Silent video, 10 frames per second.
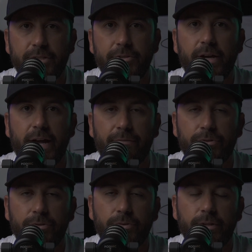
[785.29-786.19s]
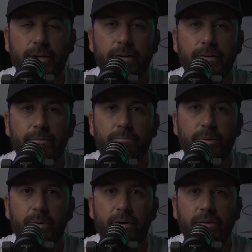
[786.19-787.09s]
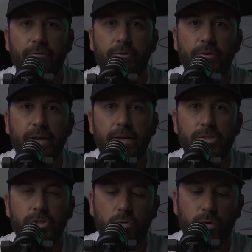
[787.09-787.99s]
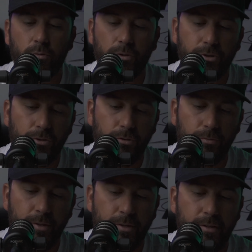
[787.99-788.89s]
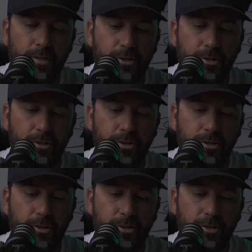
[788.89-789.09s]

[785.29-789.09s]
you have to prepare them for that. So we would do, you